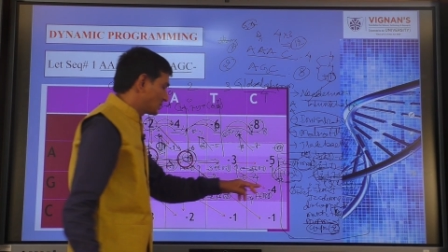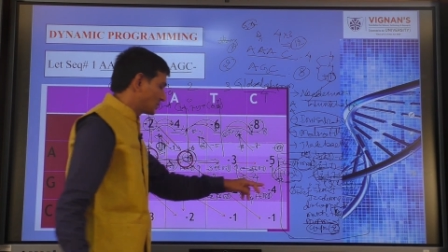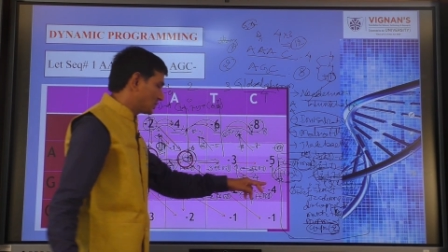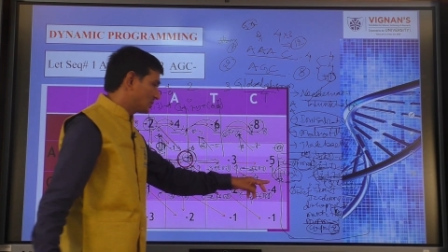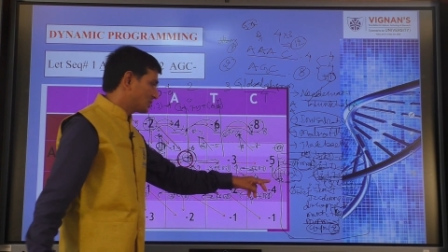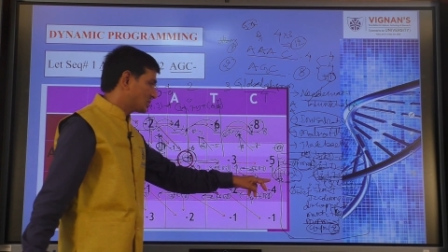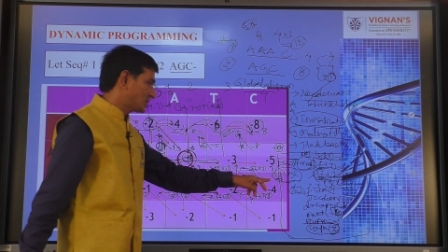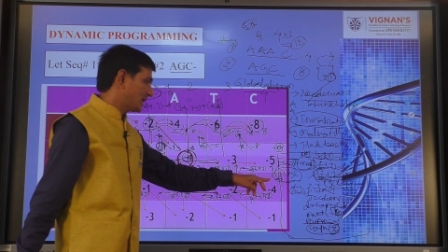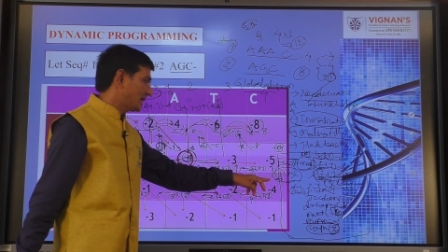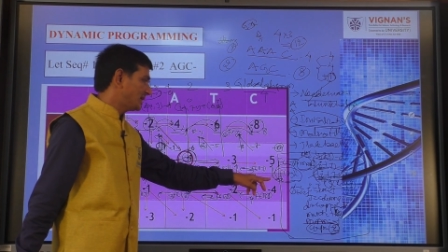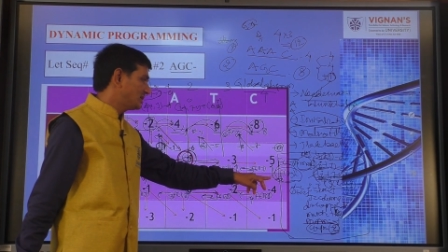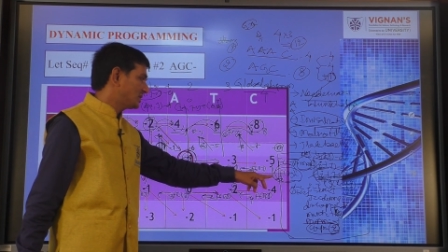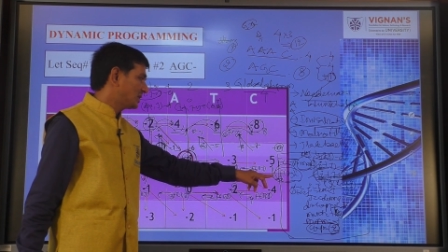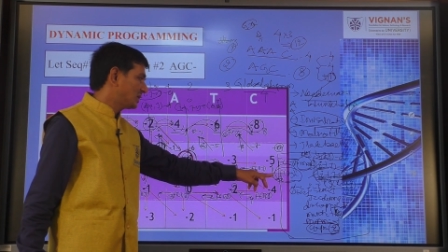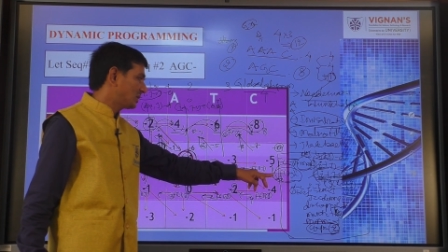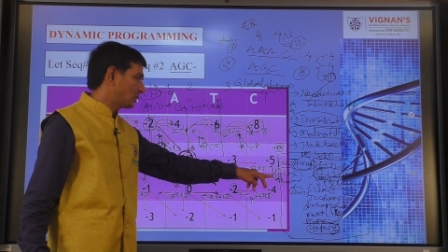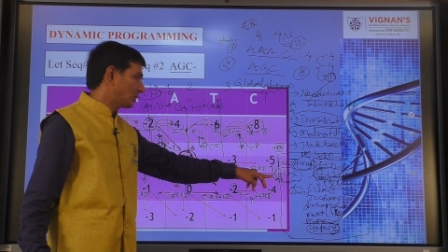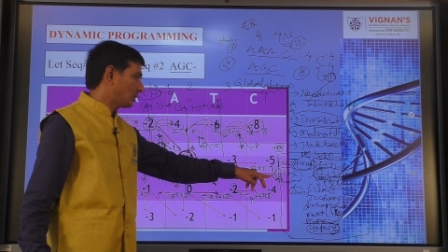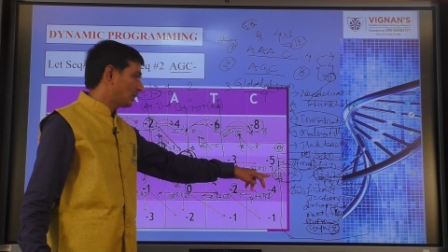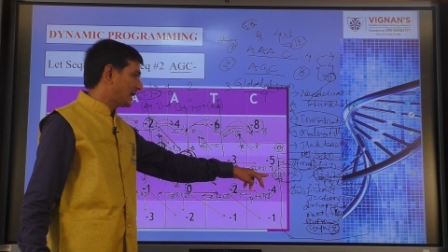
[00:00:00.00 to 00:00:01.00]
So, change
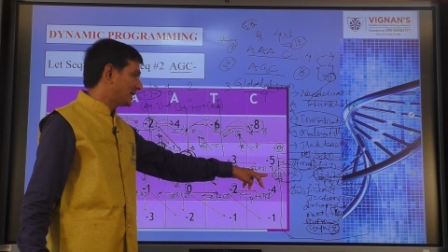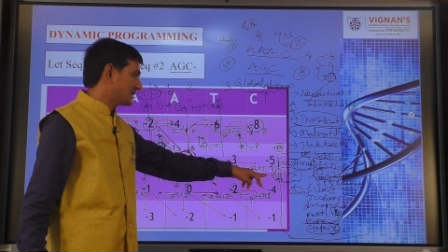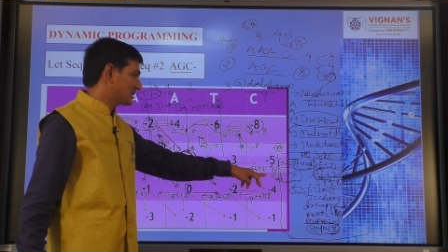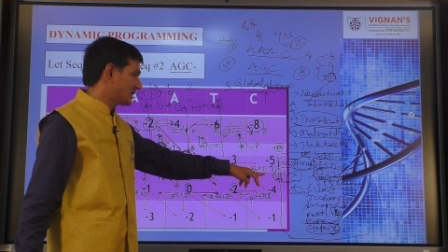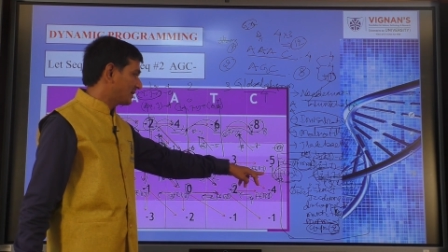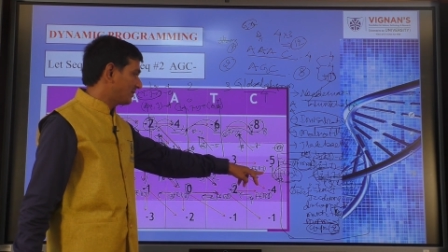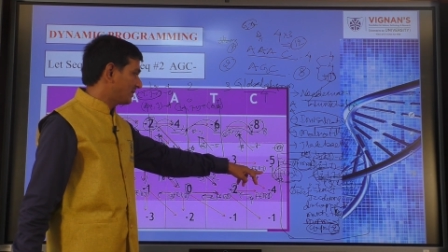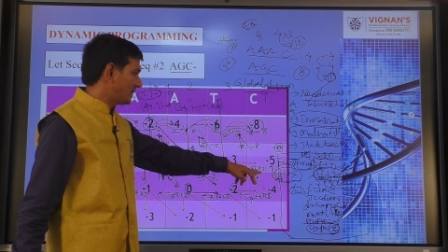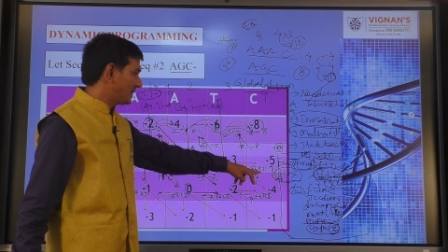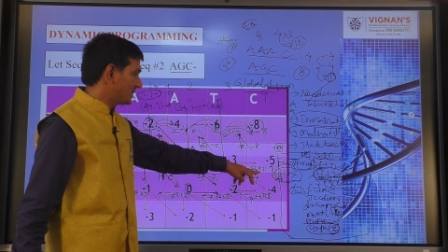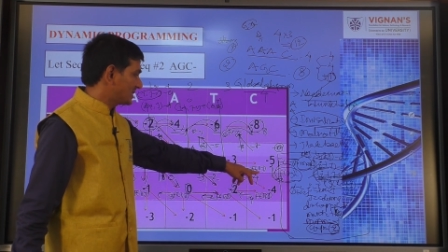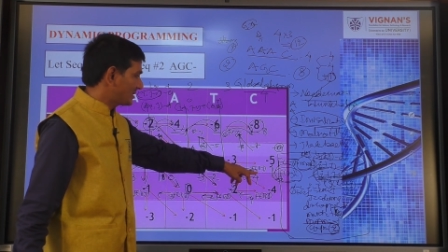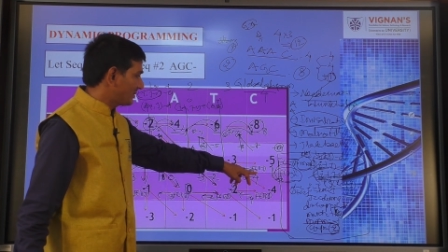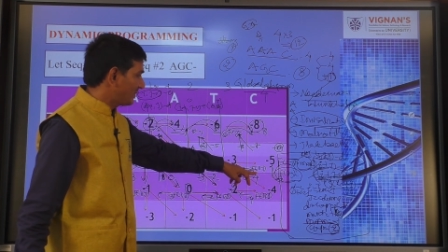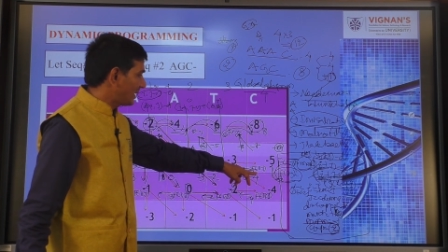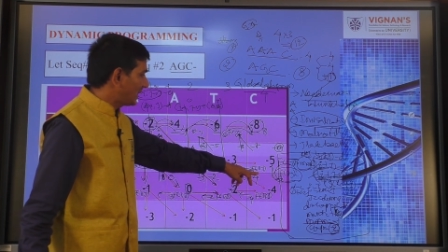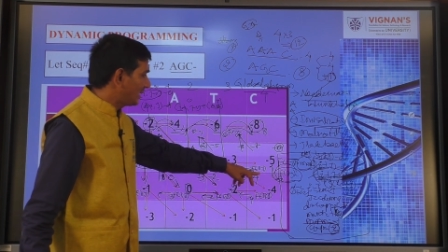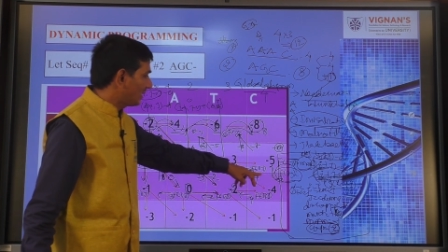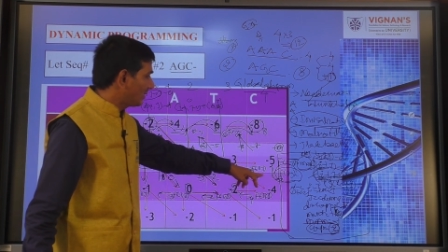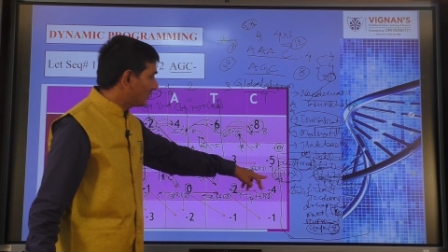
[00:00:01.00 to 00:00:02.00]
in row has given us a
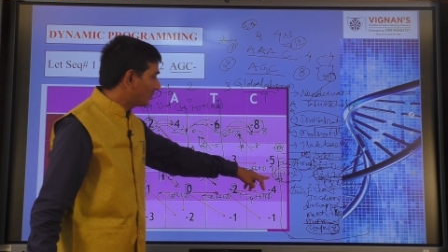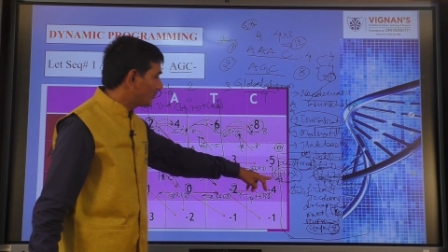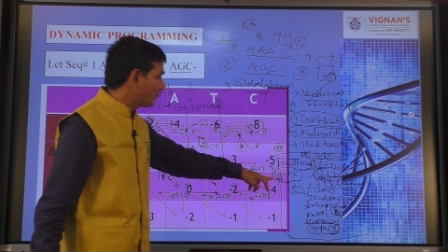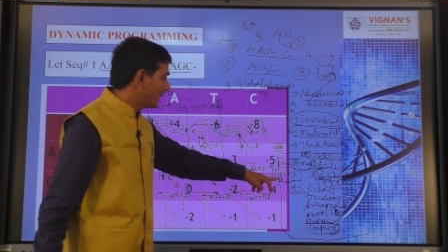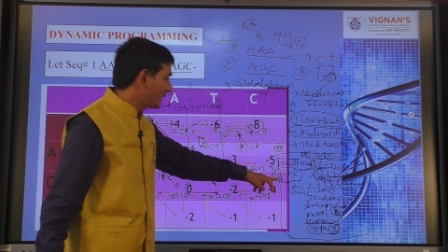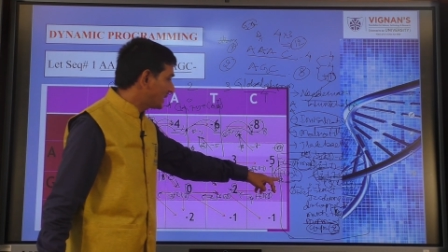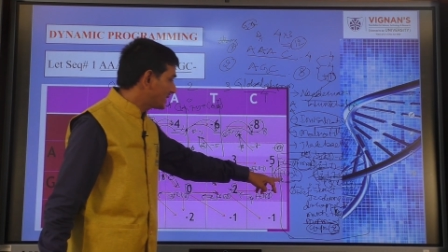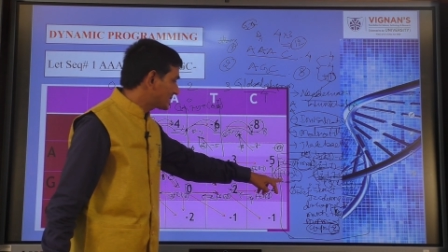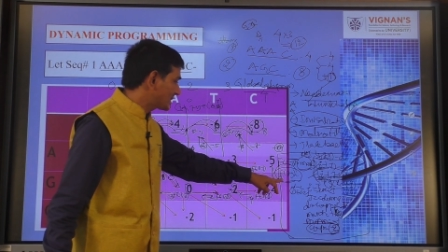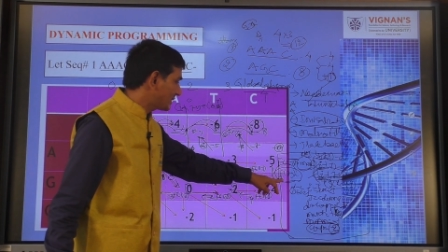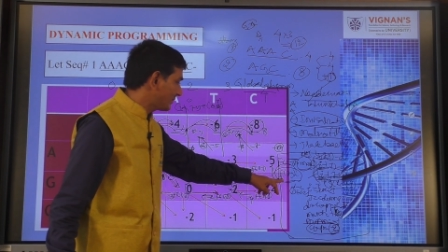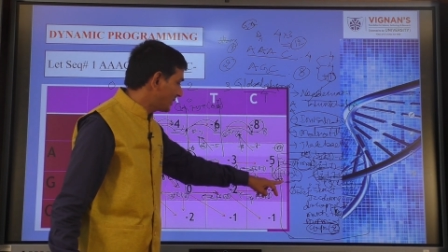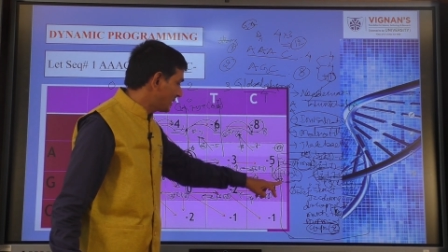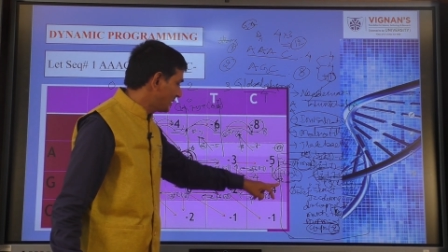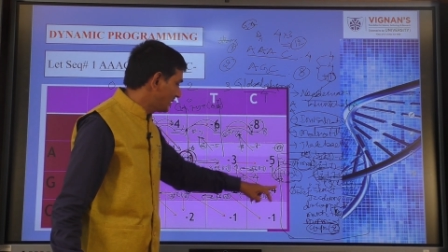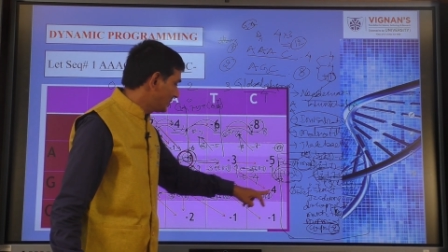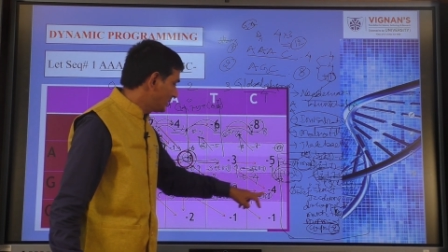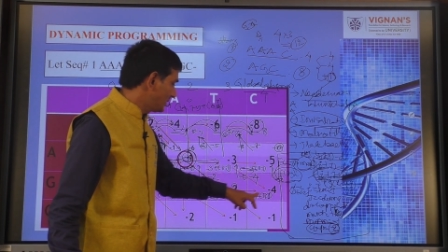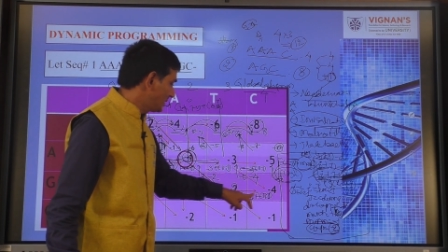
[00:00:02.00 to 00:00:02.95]
value of minus 7,